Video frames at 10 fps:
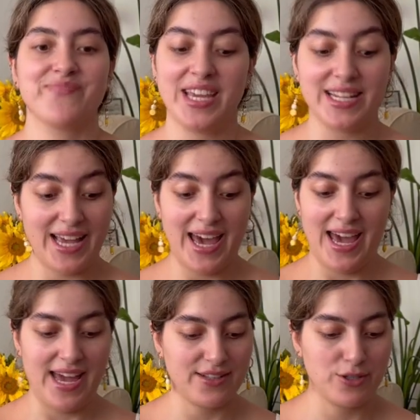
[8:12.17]
it
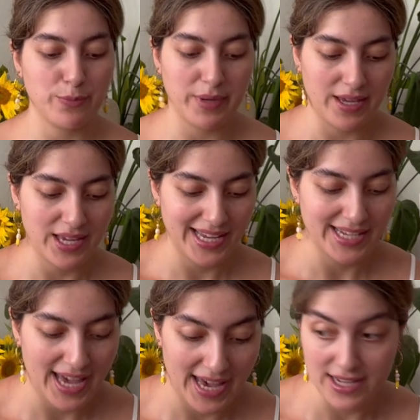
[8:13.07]
had to be, it
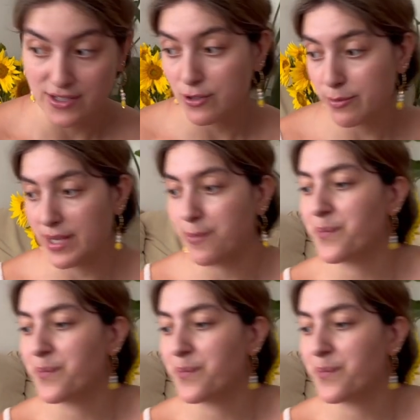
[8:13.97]
had to be.